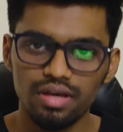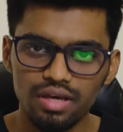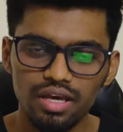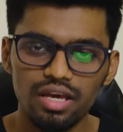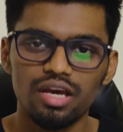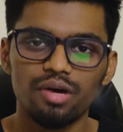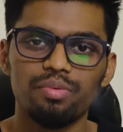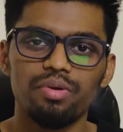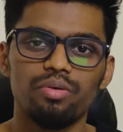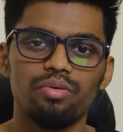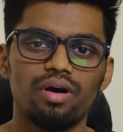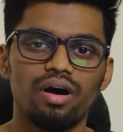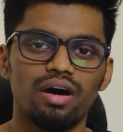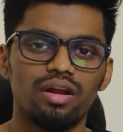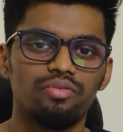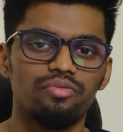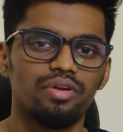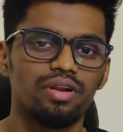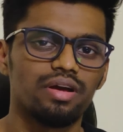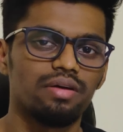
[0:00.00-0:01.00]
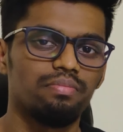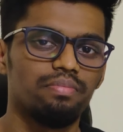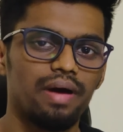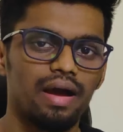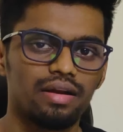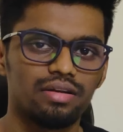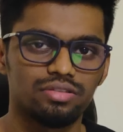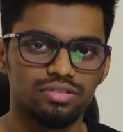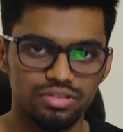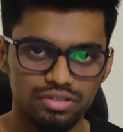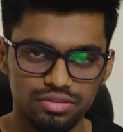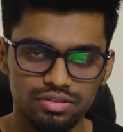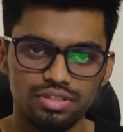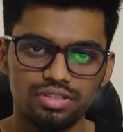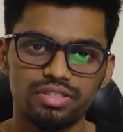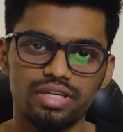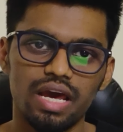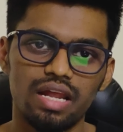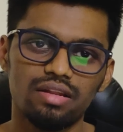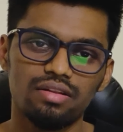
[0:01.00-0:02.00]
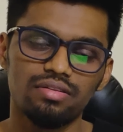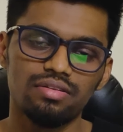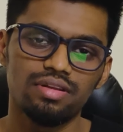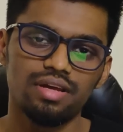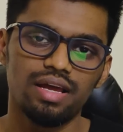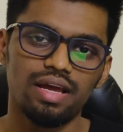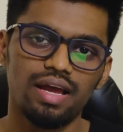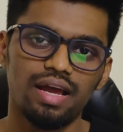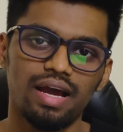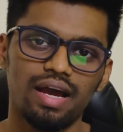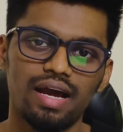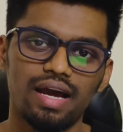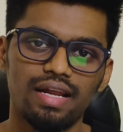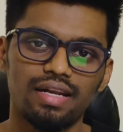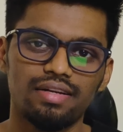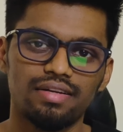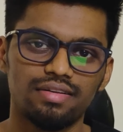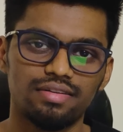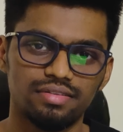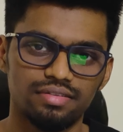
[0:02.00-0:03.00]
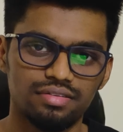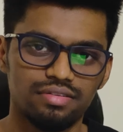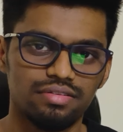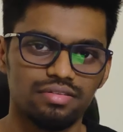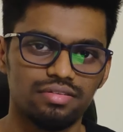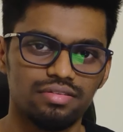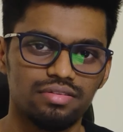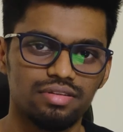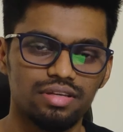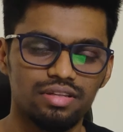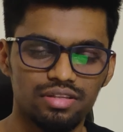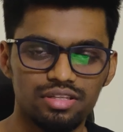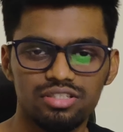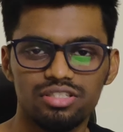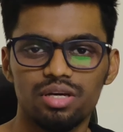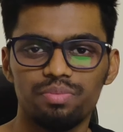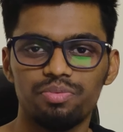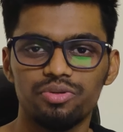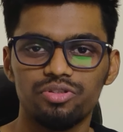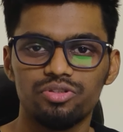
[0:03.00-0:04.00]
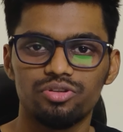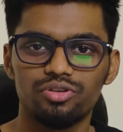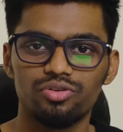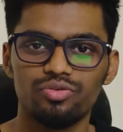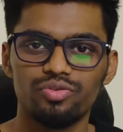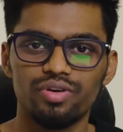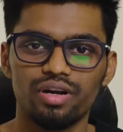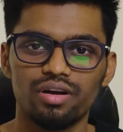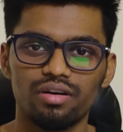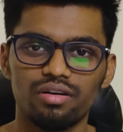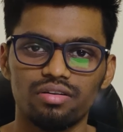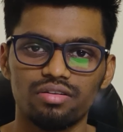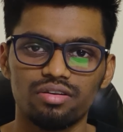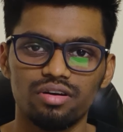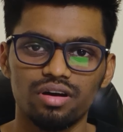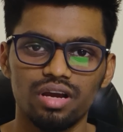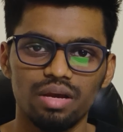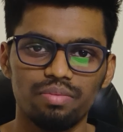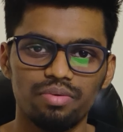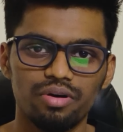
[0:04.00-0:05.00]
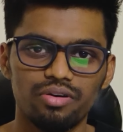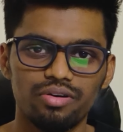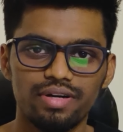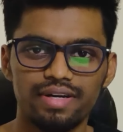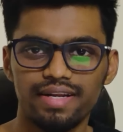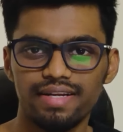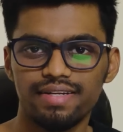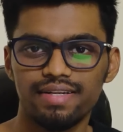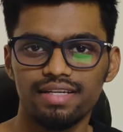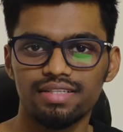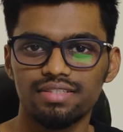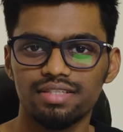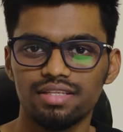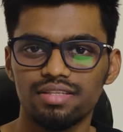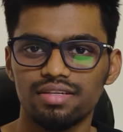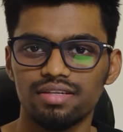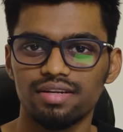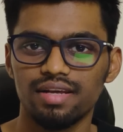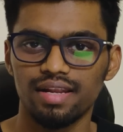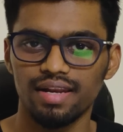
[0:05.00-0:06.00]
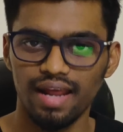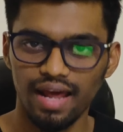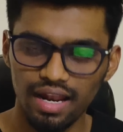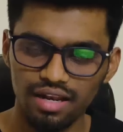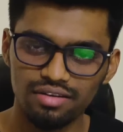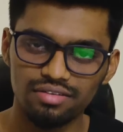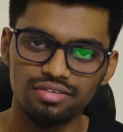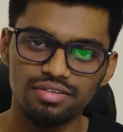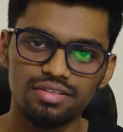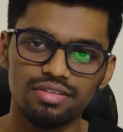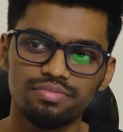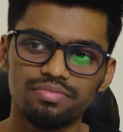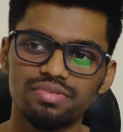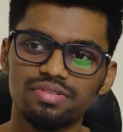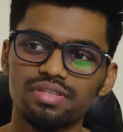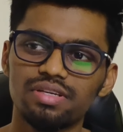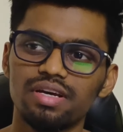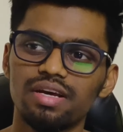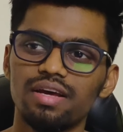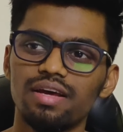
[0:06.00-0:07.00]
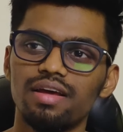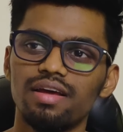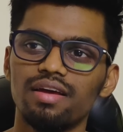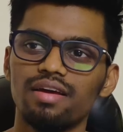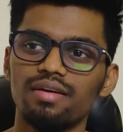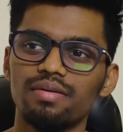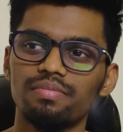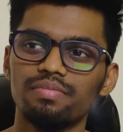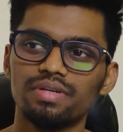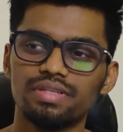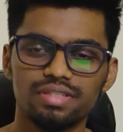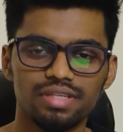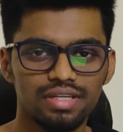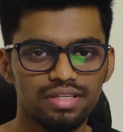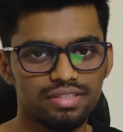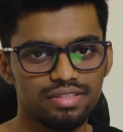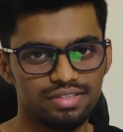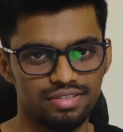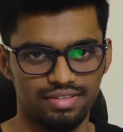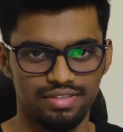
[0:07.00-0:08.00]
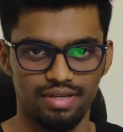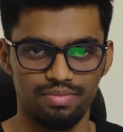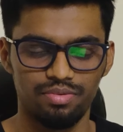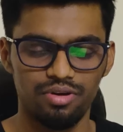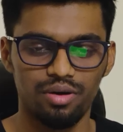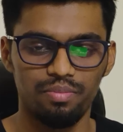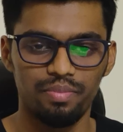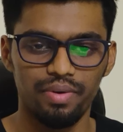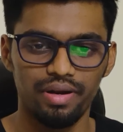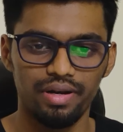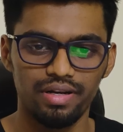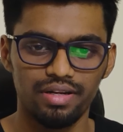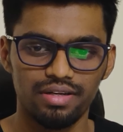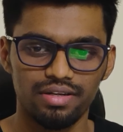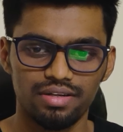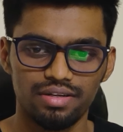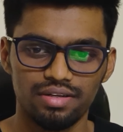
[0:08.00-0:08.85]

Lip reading: Hey everyone, welcome back to the channel, and in this episode we are going to talk about data structure and algorithms versus development.